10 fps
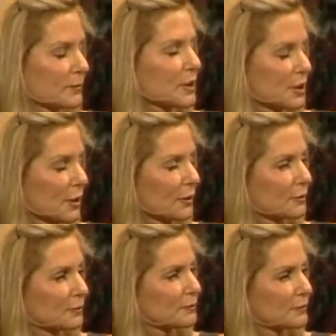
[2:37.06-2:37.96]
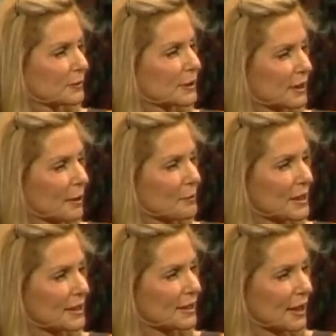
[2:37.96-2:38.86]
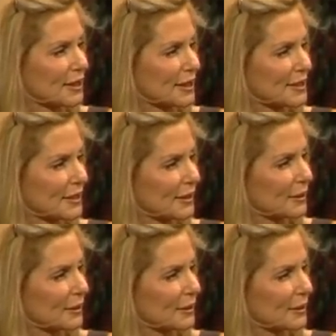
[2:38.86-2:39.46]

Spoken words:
So it's not busy digesting.